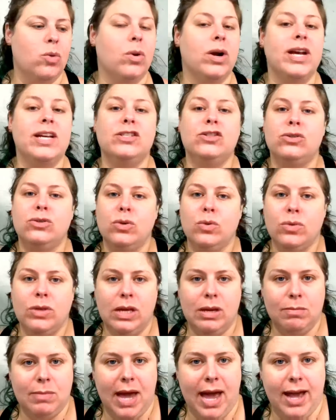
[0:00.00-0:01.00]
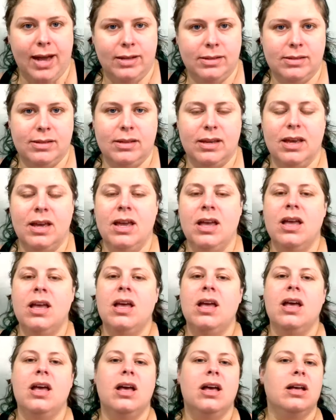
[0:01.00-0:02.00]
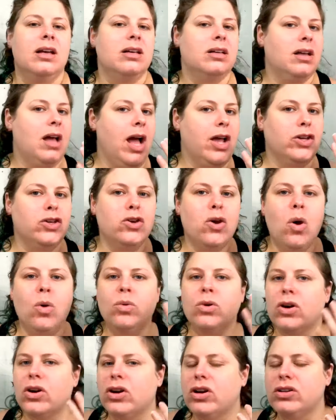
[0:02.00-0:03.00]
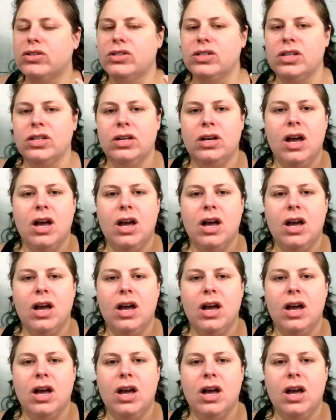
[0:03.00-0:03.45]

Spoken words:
or a soothing mask, a yogurt,